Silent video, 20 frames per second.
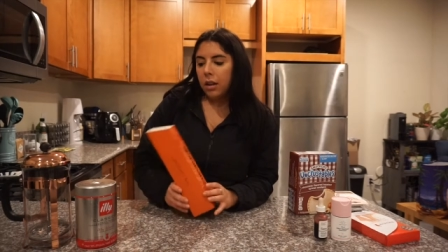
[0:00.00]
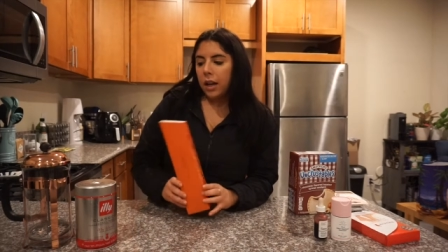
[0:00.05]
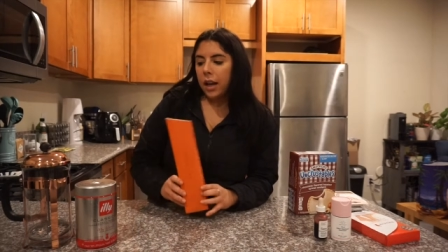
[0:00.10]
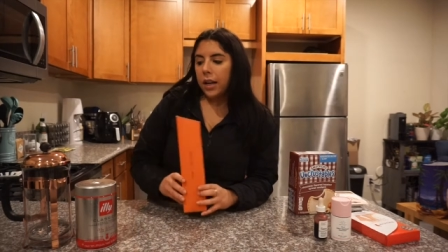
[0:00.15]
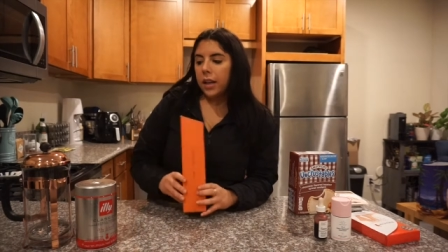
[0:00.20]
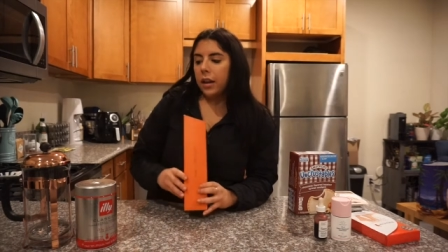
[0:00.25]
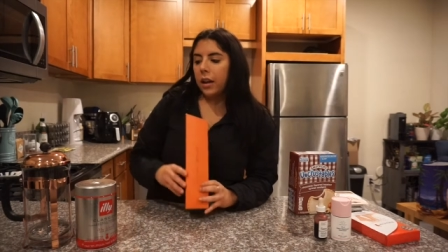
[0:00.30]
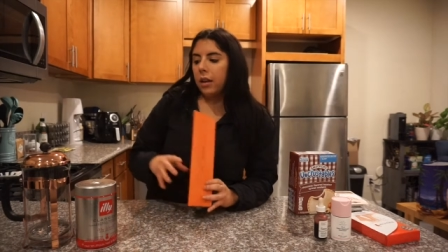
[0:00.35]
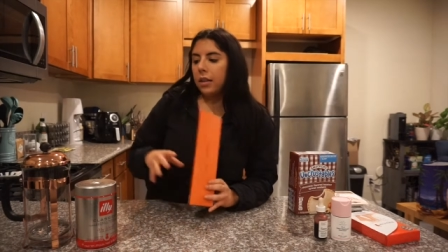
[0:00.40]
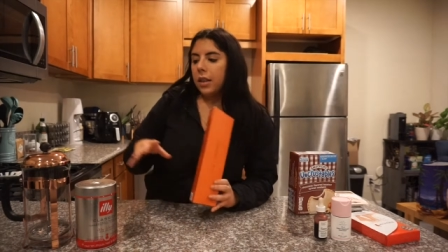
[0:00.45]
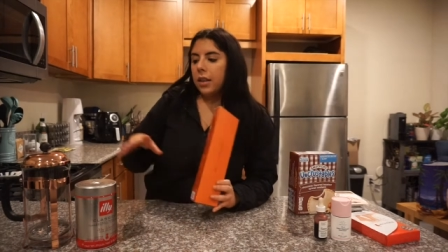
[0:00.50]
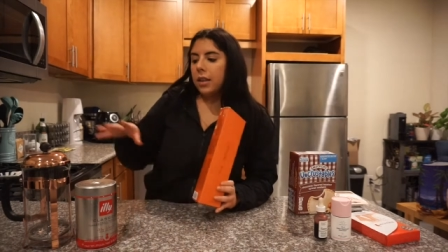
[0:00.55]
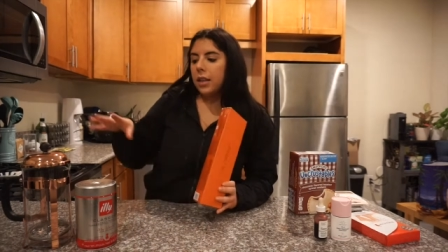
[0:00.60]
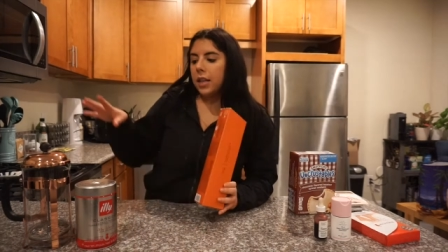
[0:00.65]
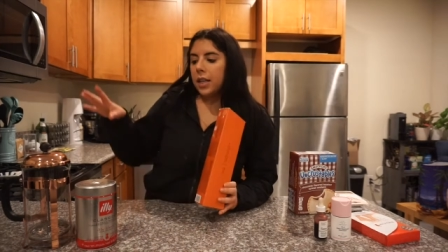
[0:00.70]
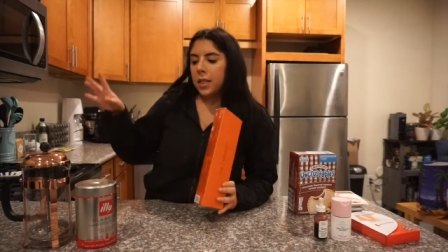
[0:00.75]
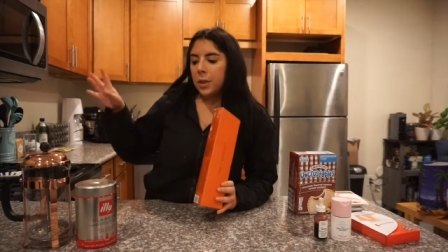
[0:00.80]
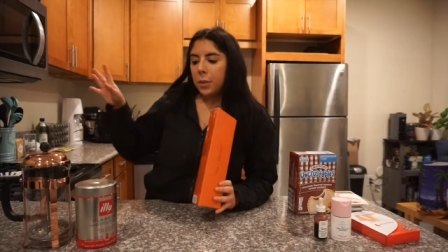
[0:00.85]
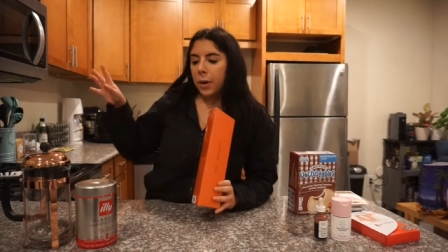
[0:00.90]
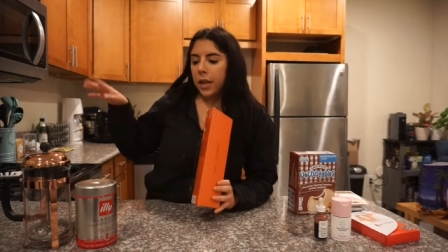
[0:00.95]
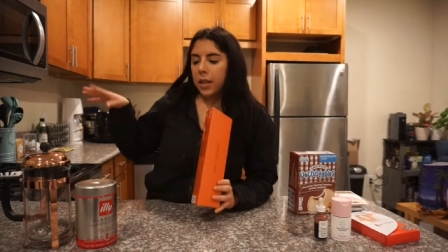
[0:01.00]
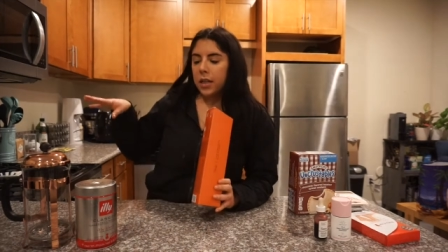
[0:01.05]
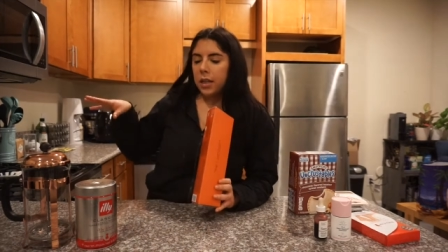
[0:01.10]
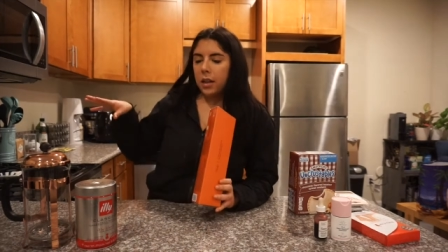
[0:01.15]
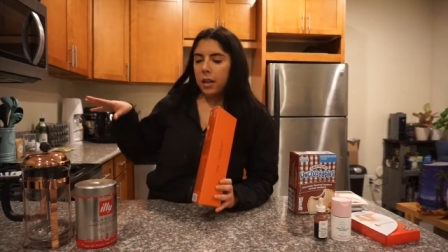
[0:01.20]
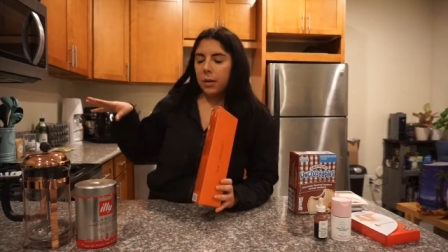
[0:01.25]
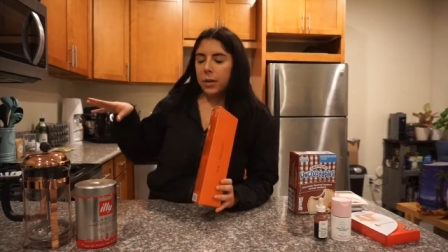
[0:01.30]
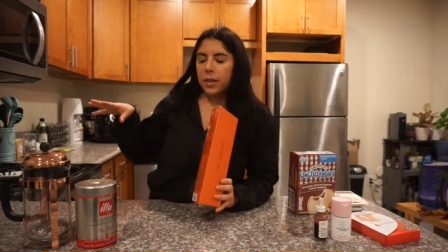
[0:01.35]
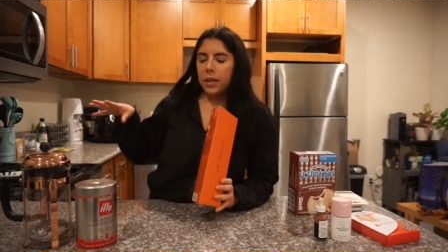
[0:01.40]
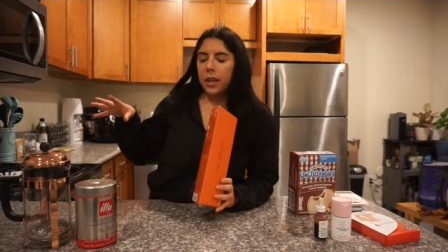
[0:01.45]
I know that the
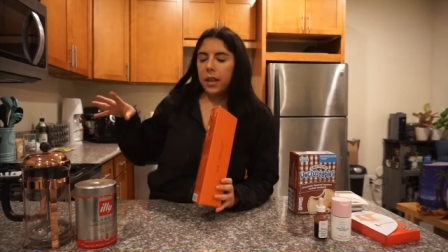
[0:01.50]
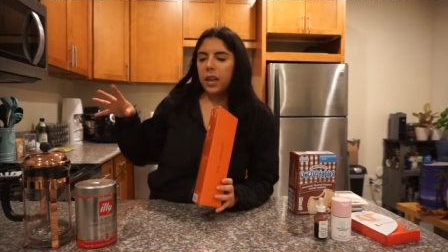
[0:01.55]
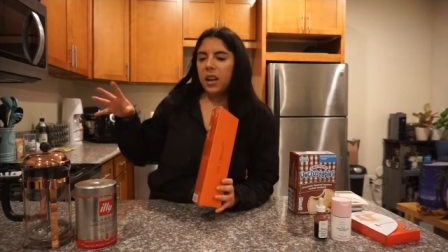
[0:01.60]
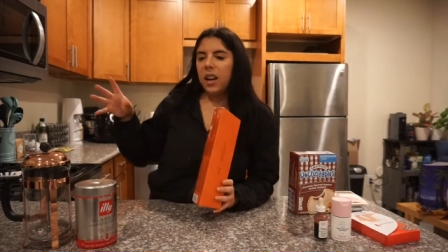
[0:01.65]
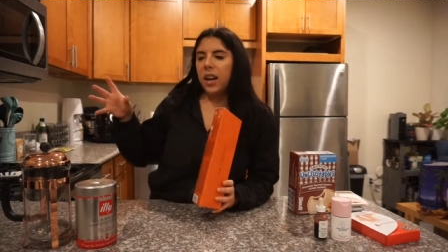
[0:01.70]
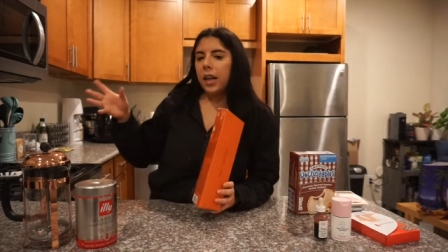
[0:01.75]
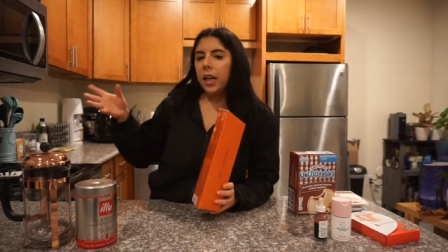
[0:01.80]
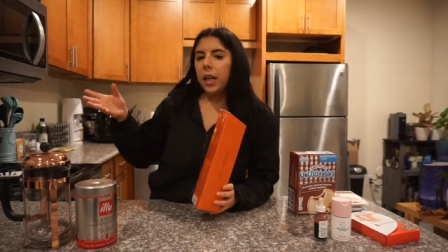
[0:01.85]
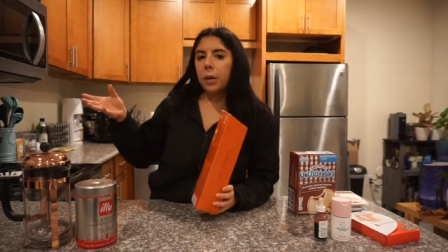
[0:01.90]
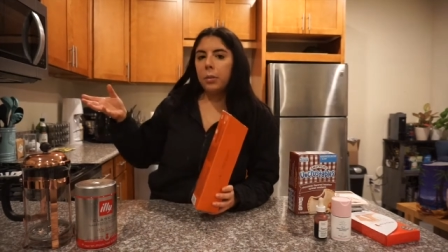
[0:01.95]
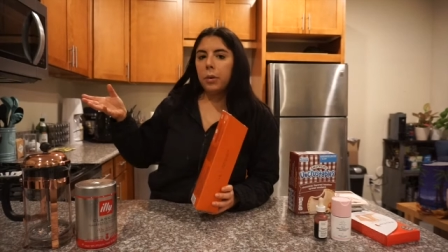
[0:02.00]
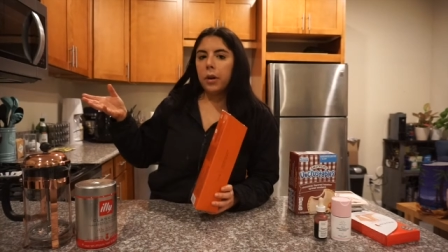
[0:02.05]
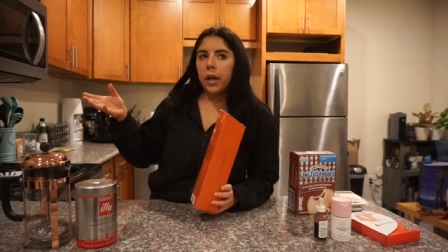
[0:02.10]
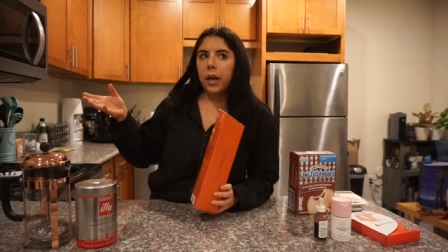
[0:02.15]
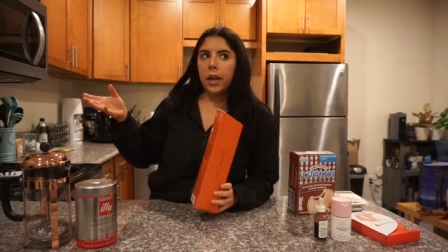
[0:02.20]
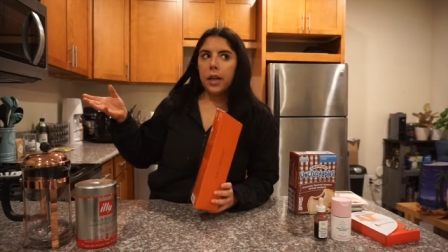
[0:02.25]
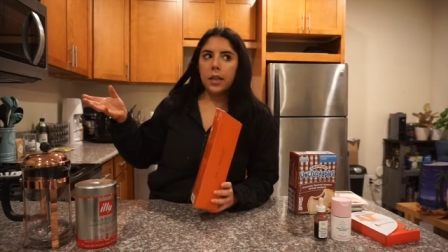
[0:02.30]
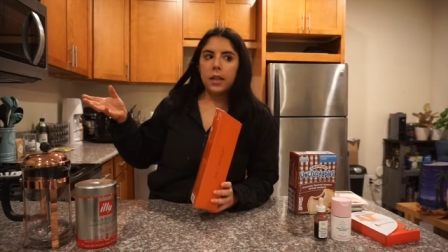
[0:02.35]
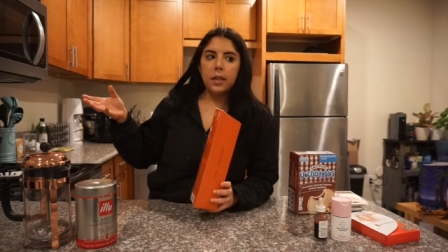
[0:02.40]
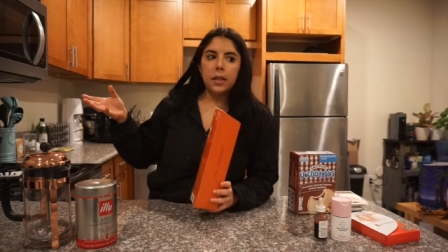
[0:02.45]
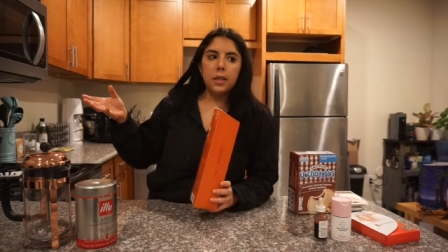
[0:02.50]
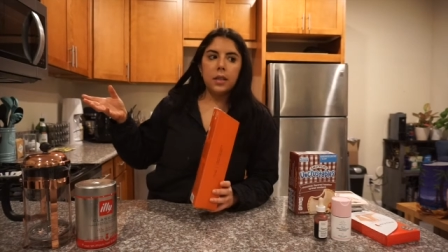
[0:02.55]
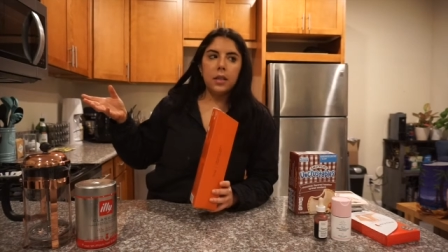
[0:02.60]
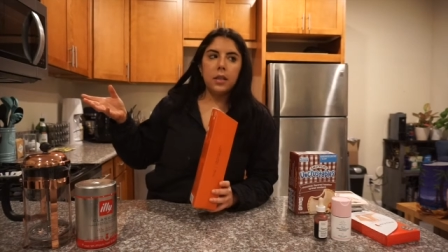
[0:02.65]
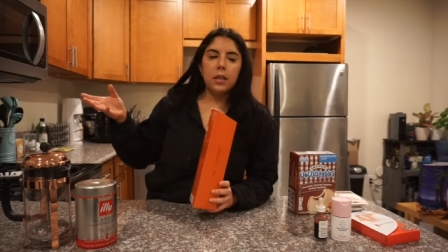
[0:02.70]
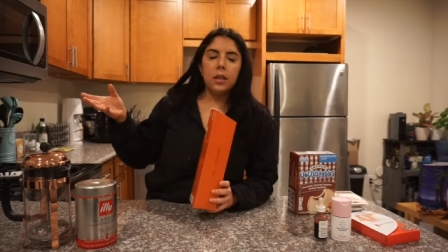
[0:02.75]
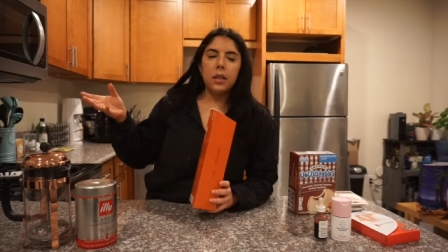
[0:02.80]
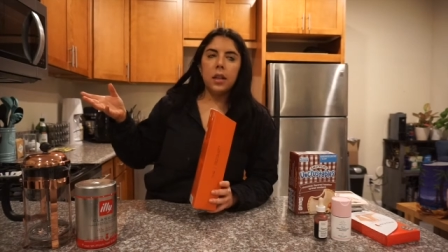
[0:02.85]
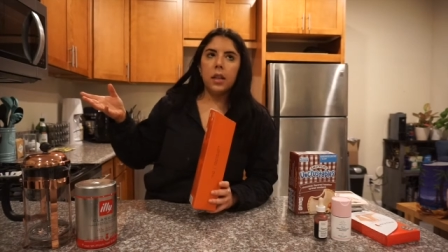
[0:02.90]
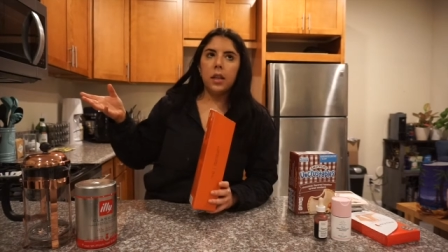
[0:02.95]
Nespresso is like a higher
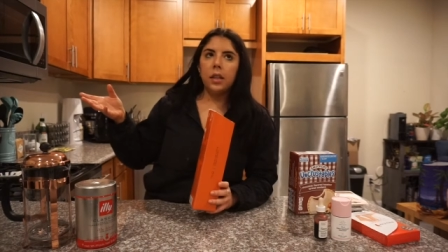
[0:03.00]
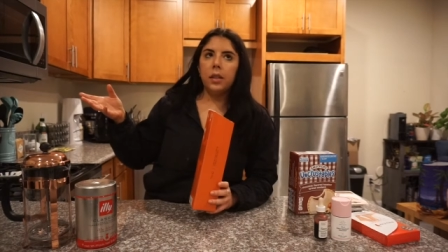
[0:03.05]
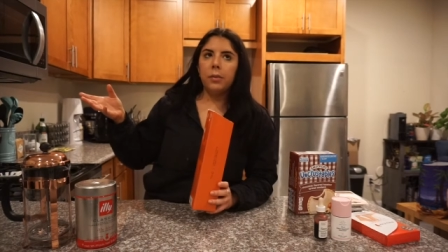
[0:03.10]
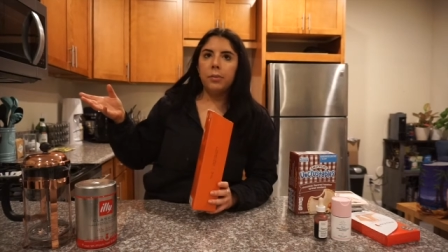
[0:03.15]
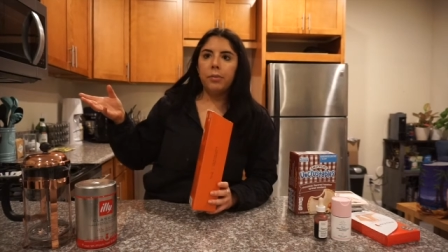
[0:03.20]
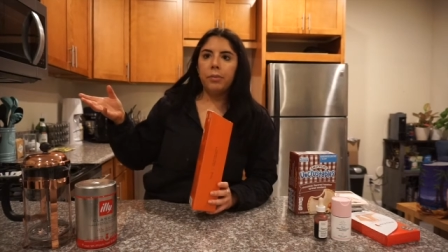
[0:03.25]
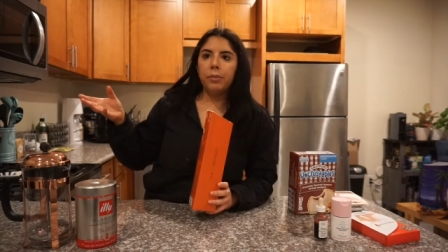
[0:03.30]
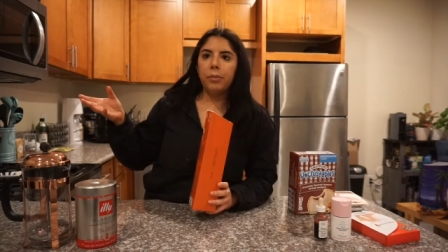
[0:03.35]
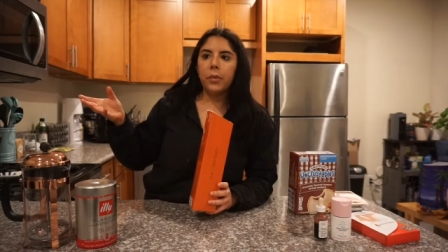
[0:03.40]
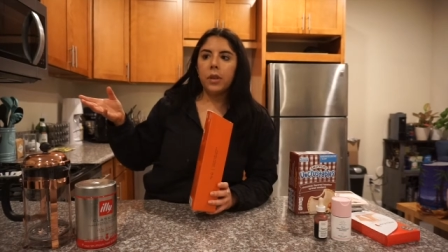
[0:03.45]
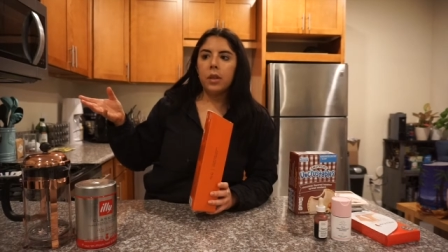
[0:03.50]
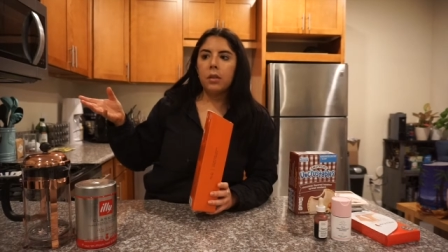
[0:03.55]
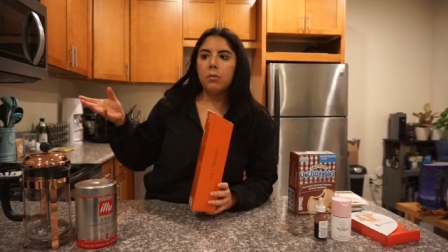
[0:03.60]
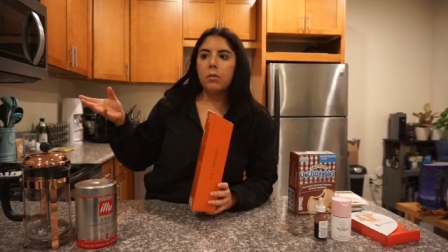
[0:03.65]
priced um,